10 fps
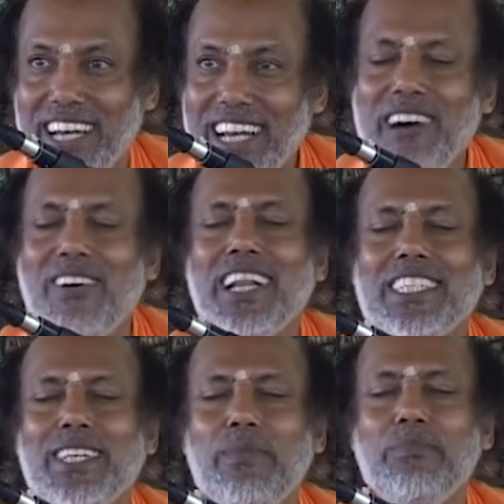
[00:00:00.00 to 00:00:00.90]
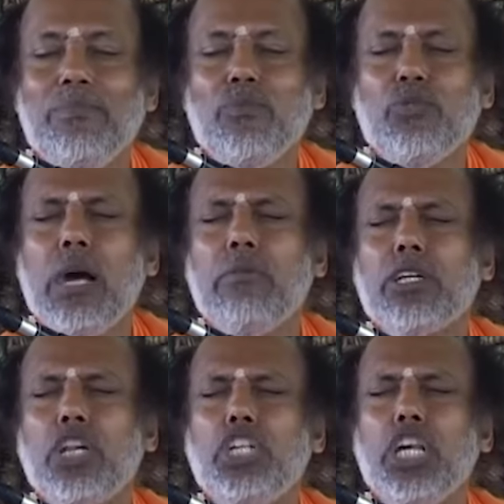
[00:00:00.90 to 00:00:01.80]
In our ashram, we have
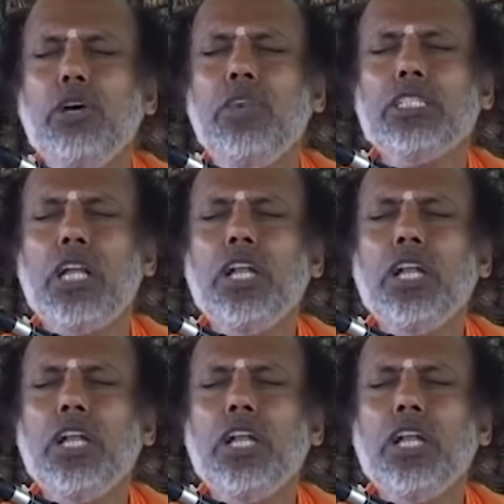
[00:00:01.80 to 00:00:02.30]
a continuous